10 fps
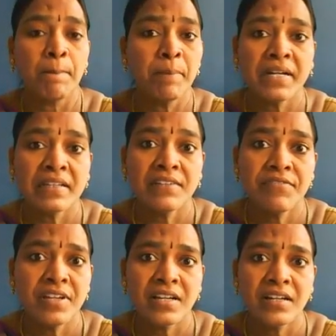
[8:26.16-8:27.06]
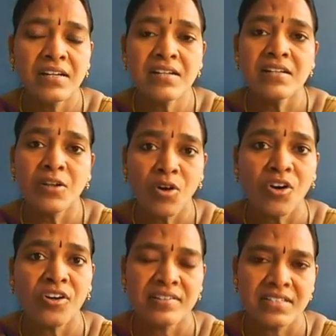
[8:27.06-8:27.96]
But then we are in
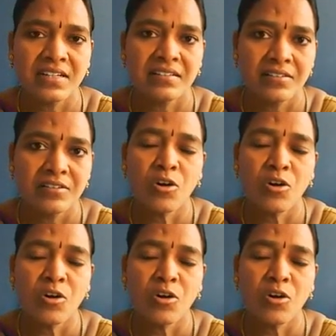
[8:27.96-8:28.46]
quarantine,